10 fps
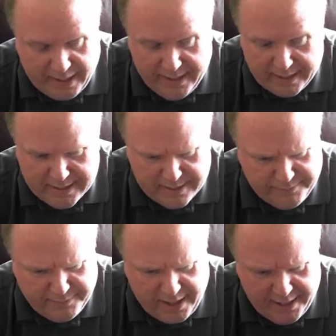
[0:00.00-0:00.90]
And then
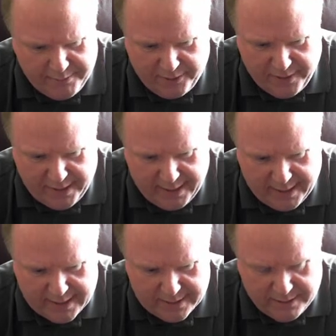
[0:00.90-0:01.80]
Friday morning, I
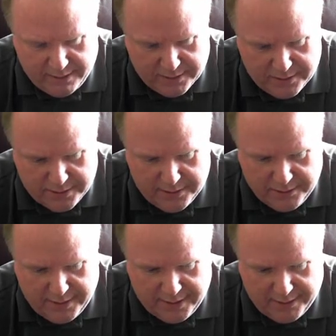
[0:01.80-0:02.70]
got to talk
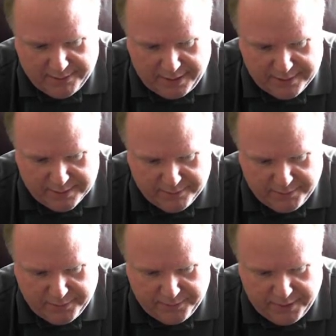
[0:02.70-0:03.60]
to, when I was
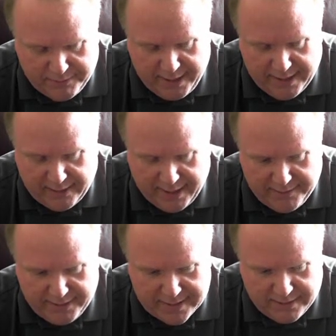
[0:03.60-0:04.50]
getting ready to leave, I